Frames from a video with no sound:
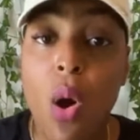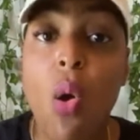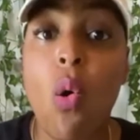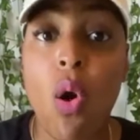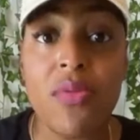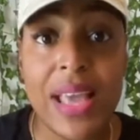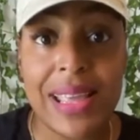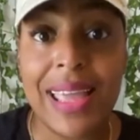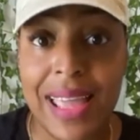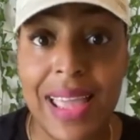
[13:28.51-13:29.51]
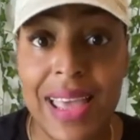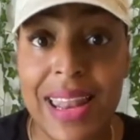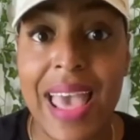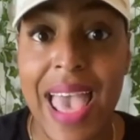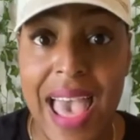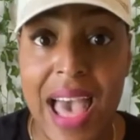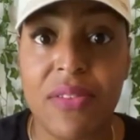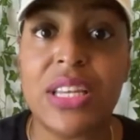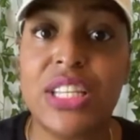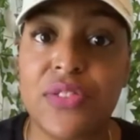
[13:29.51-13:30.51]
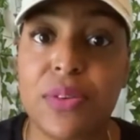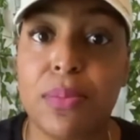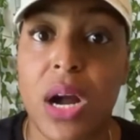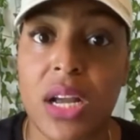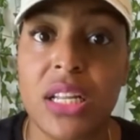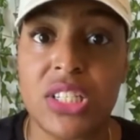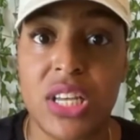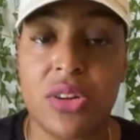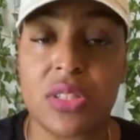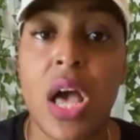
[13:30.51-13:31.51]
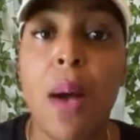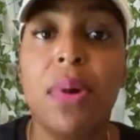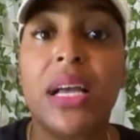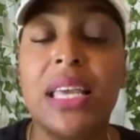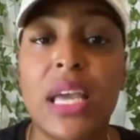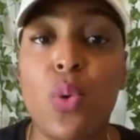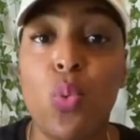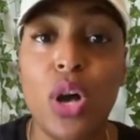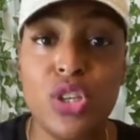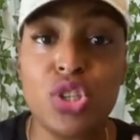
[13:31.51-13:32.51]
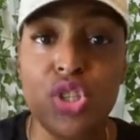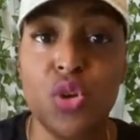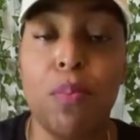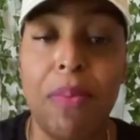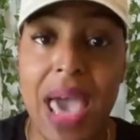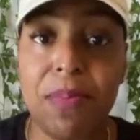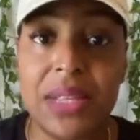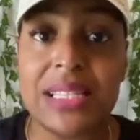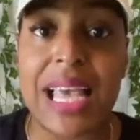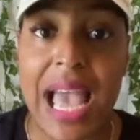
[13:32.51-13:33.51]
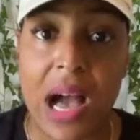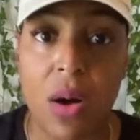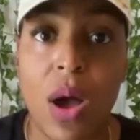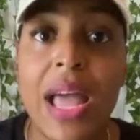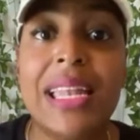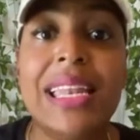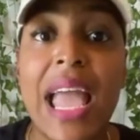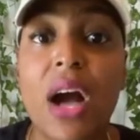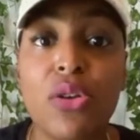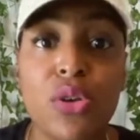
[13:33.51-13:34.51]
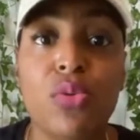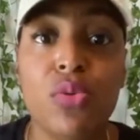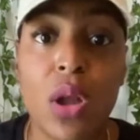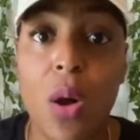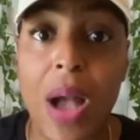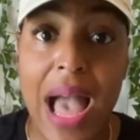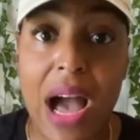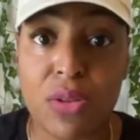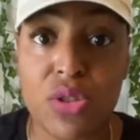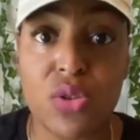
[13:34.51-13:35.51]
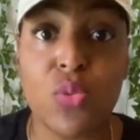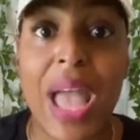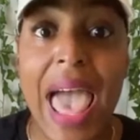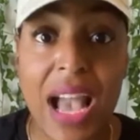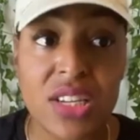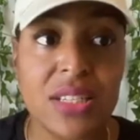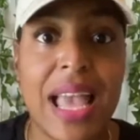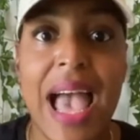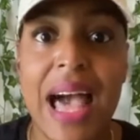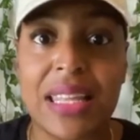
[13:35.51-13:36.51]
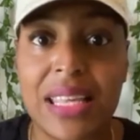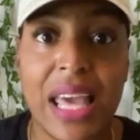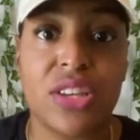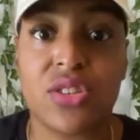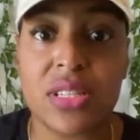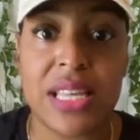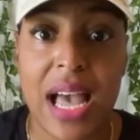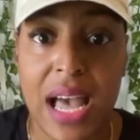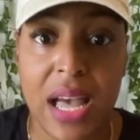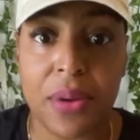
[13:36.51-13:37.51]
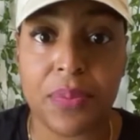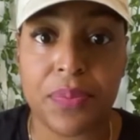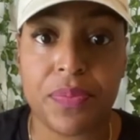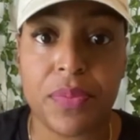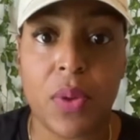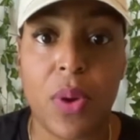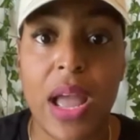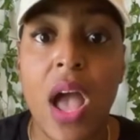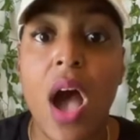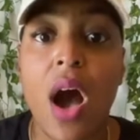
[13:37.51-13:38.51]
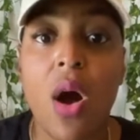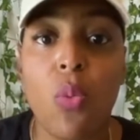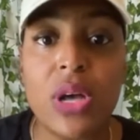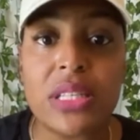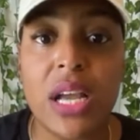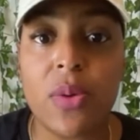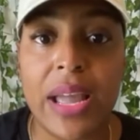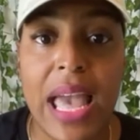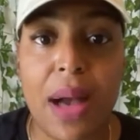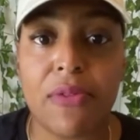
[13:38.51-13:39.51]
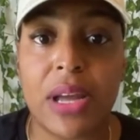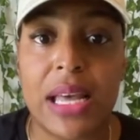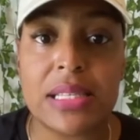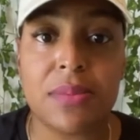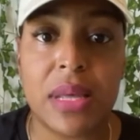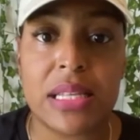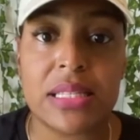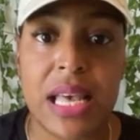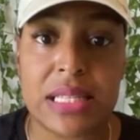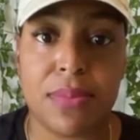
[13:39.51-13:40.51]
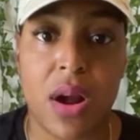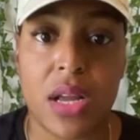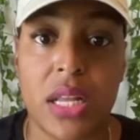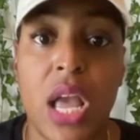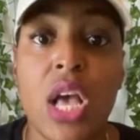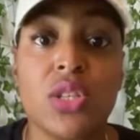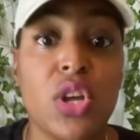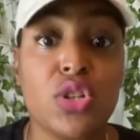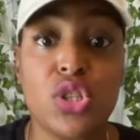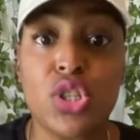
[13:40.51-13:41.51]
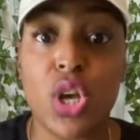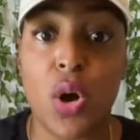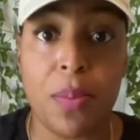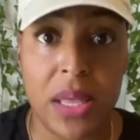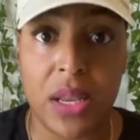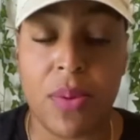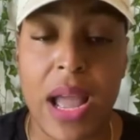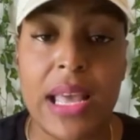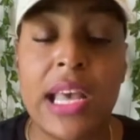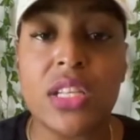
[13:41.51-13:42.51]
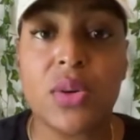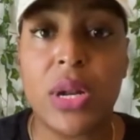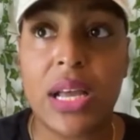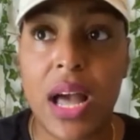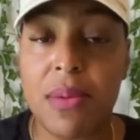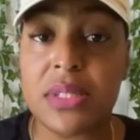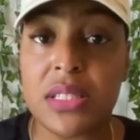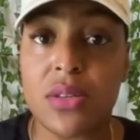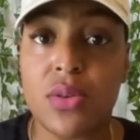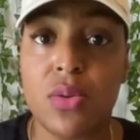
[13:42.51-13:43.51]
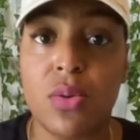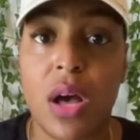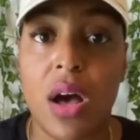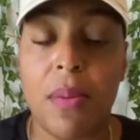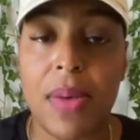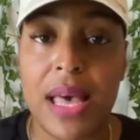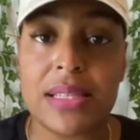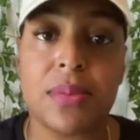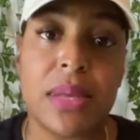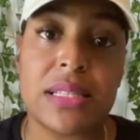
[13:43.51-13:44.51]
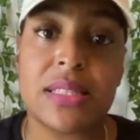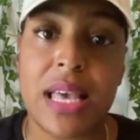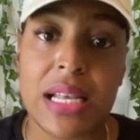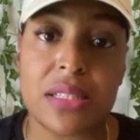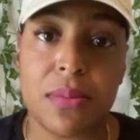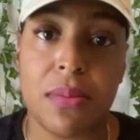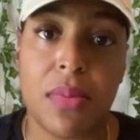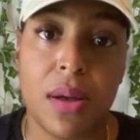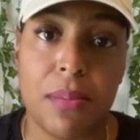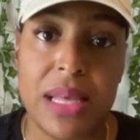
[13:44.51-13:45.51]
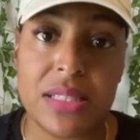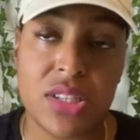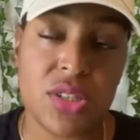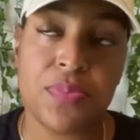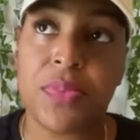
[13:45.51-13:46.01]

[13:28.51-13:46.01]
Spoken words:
or they can have different marketing channels. But again, once you map this out, now you know how to actually allocate your time, right? Oh, what's a great app for SMS text marketing? So there are so many, right? So when it comes to SMS text message,